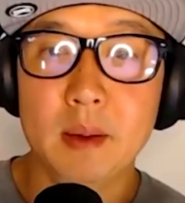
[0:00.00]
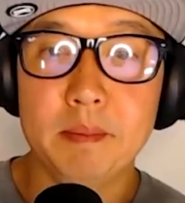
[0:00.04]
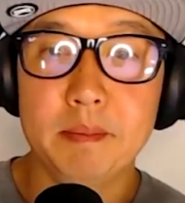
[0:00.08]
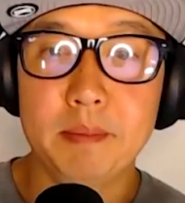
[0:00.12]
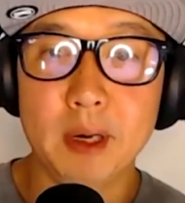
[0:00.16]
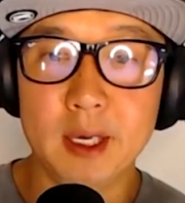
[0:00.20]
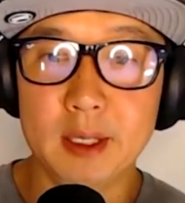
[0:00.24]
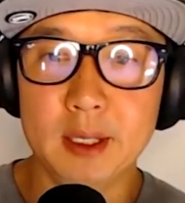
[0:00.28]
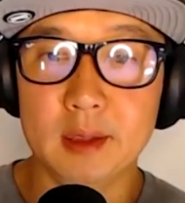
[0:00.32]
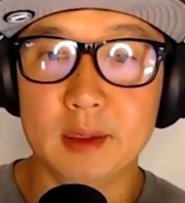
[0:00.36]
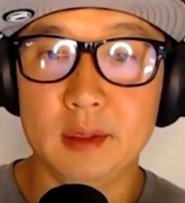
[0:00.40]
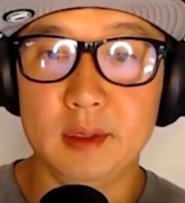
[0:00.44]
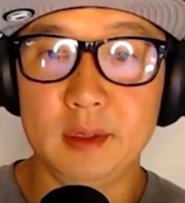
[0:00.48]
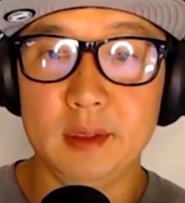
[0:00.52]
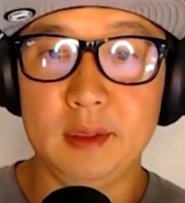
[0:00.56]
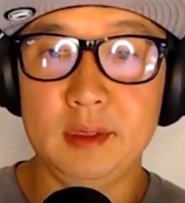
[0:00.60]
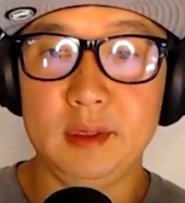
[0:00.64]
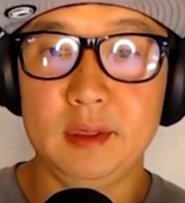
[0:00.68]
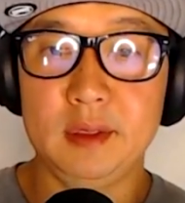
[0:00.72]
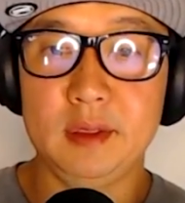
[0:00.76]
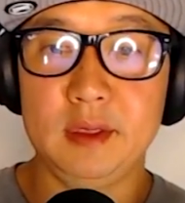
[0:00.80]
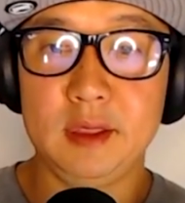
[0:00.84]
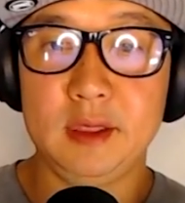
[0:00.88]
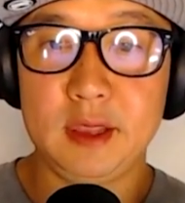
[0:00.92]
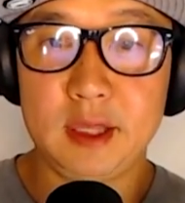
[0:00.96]
But
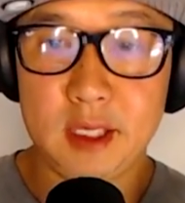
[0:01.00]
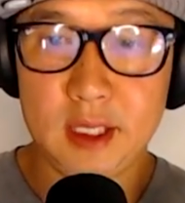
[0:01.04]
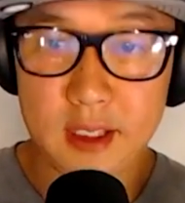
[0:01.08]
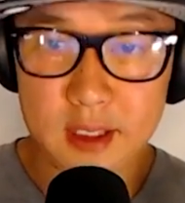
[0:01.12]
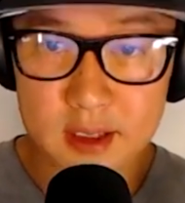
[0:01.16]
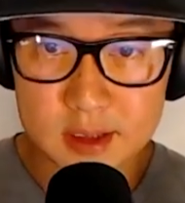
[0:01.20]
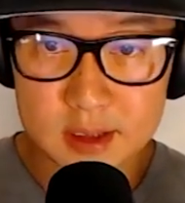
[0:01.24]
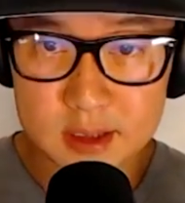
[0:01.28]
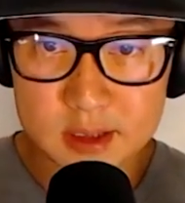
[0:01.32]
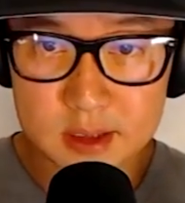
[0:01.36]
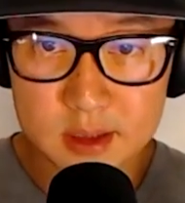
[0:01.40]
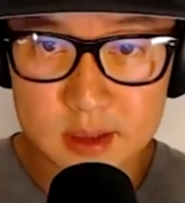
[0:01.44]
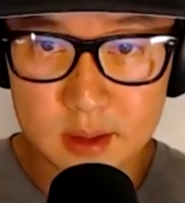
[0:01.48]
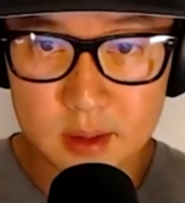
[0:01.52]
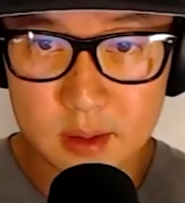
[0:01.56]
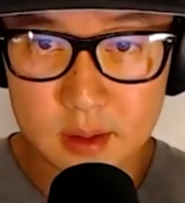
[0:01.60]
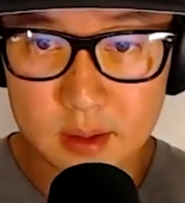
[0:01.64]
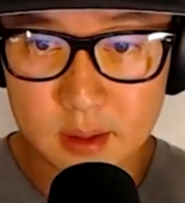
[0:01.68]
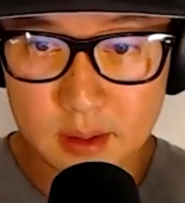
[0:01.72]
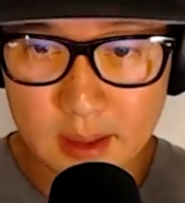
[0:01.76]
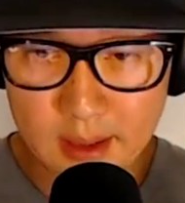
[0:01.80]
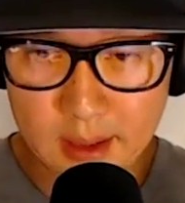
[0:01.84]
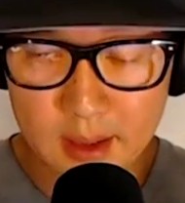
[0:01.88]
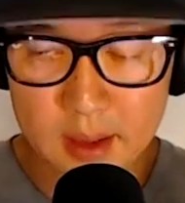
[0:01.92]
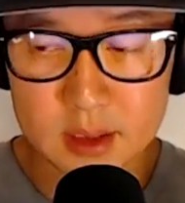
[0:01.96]
these
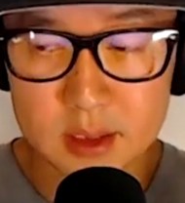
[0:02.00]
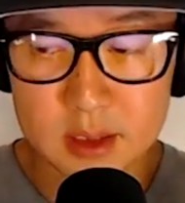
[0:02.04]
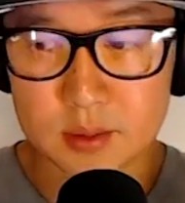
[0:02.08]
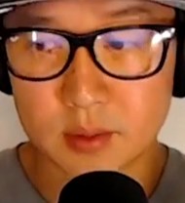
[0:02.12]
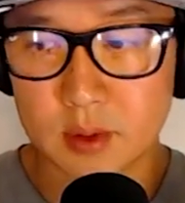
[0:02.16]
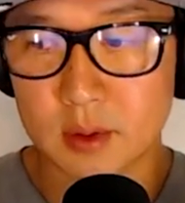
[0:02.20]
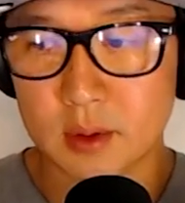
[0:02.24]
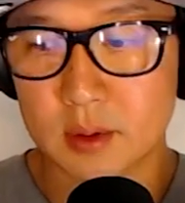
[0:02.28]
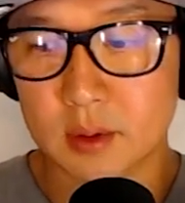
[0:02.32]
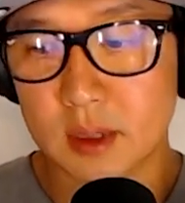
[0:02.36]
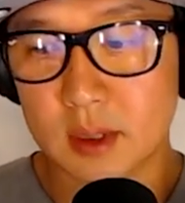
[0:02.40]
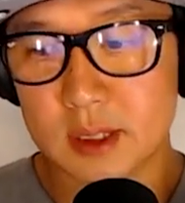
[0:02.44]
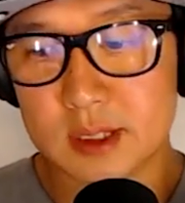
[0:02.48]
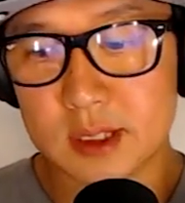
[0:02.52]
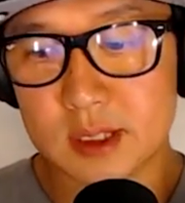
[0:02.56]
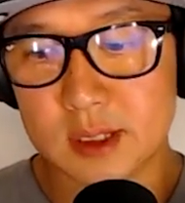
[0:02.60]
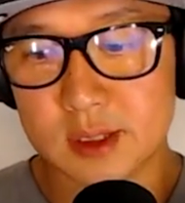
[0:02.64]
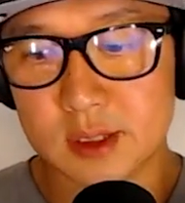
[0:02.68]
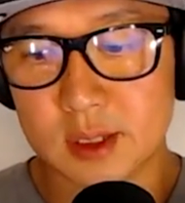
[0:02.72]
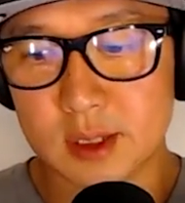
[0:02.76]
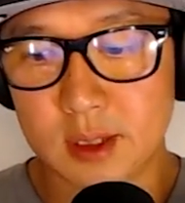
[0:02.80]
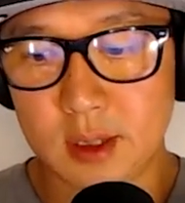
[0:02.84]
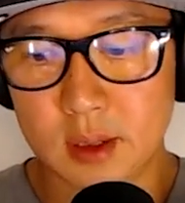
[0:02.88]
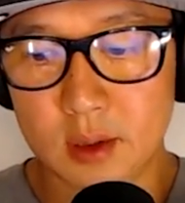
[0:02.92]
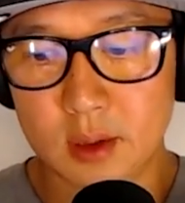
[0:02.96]
lands were
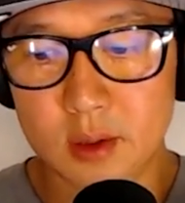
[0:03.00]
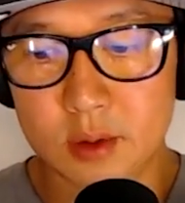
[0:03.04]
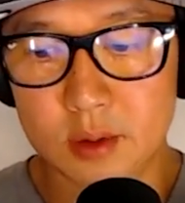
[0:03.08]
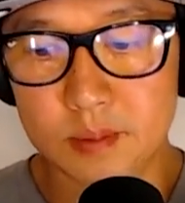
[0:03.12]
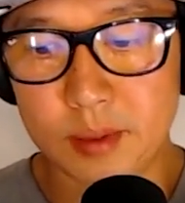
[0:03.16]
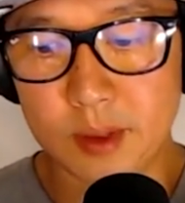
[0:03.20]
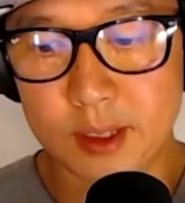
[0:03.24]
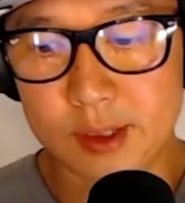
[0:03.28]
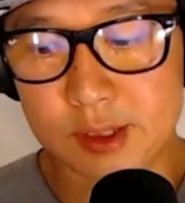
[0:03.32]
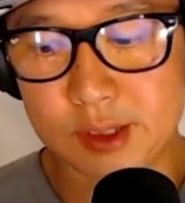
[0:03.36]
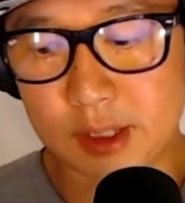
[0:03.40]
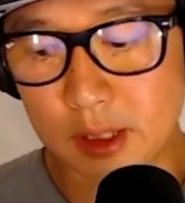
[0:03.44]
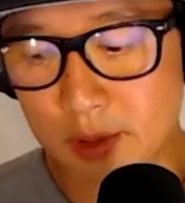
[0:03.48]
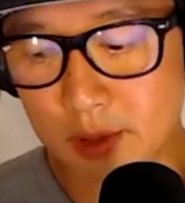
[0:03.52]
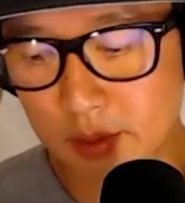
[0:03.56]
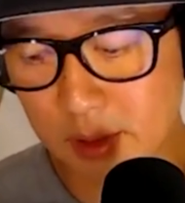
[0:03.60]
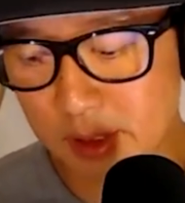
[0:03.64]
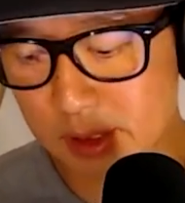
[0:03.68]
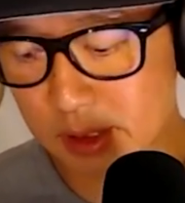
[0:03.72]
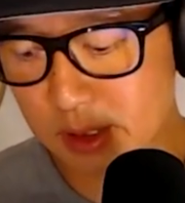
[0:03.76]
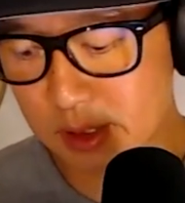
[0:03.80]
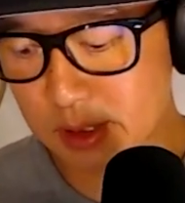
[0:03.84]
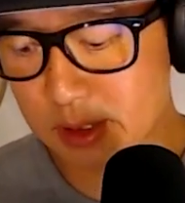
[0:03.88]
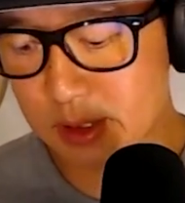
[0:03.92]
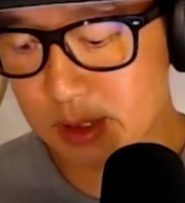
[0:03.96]
essentially owned by
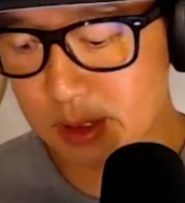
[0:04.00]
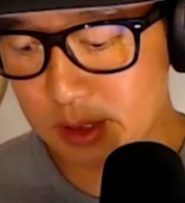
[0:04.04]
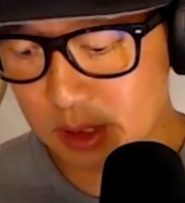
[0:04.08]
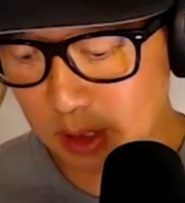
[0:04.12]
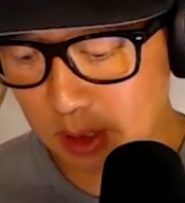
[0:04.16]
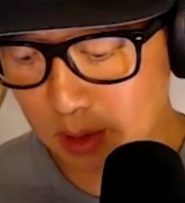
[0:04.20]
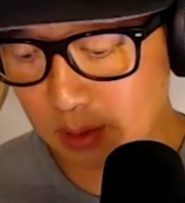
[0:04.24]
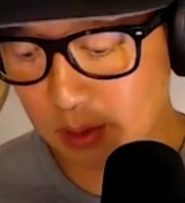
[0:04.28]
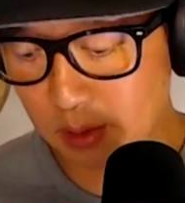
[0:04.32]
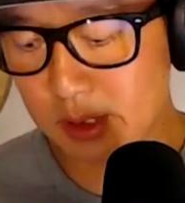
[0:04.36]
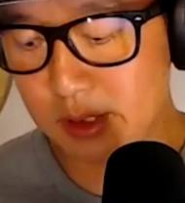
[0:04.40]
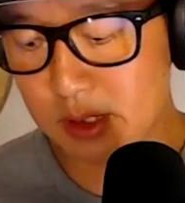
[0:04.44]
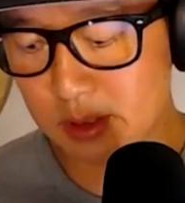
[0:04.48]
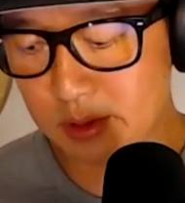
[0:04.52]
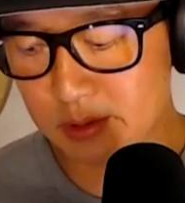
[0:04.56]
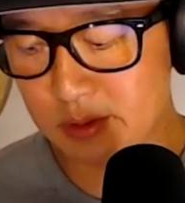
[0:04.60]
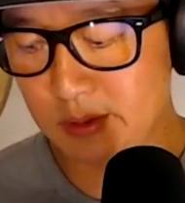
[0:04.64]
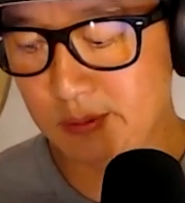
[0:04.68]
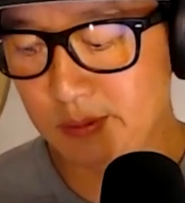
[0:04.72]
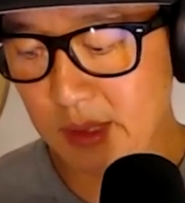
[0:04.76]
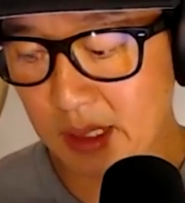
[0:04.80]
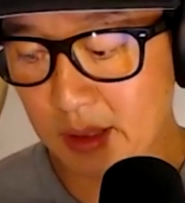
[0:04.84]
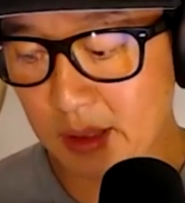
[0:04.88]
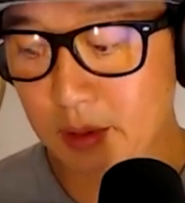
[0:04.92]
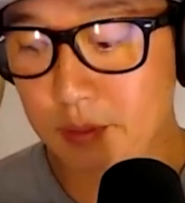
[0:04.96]
generations and generations
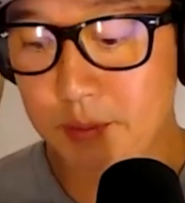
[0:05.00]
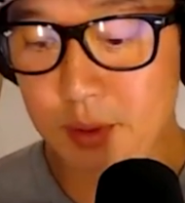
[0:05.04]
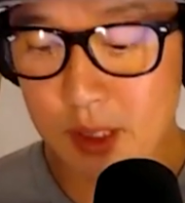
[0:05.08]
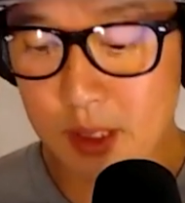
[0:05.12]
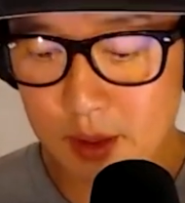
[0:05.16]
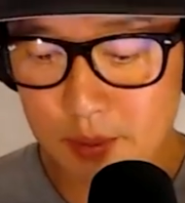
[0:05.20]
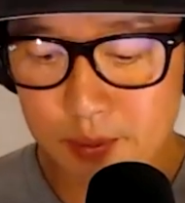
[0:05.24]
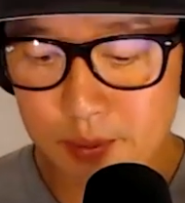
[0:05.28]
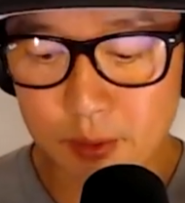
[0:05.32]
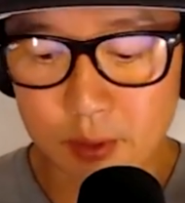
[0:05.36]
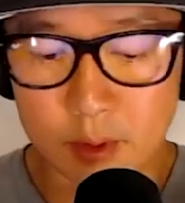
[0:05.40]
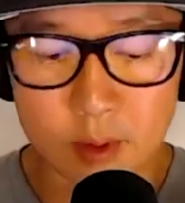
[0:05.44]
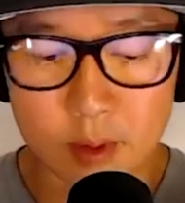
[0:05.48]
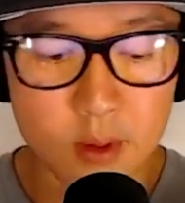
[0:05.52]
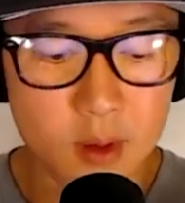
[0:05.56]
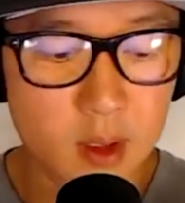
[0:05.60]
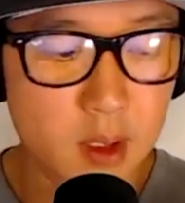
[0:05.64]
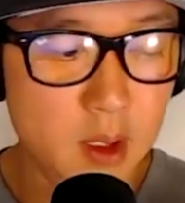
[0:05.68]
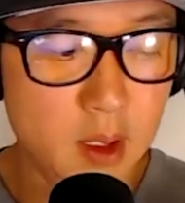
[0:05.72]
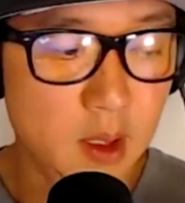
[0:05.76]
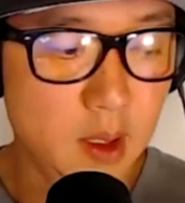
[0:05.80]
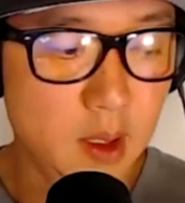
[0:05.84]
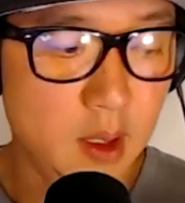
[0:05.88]
of Native people